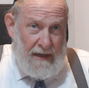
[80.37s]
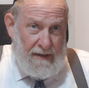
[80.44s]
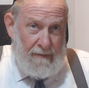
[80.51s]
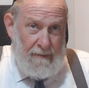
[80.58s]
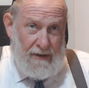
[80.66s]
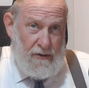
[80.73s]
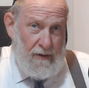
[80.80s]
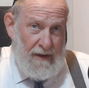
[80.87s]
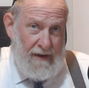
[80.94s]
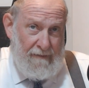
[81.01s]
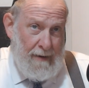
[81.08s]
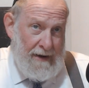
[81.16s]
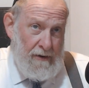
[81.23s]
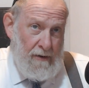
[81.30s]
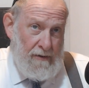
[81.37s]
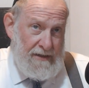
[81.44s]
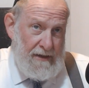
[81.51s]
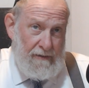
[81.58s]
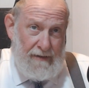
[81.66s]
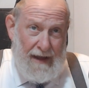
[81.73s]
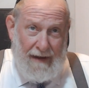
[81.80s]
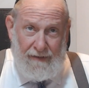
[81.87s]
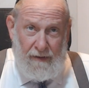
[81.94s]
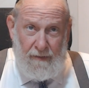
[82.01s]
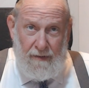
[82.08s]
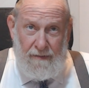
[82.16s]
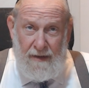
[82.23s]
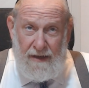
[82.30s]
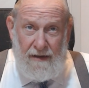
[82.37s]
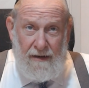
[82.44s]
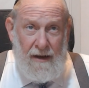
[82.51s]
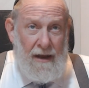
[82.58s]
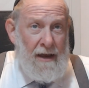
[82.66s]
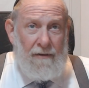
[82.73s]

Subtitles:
to make sure that everybody knows that you're davening with a minyan.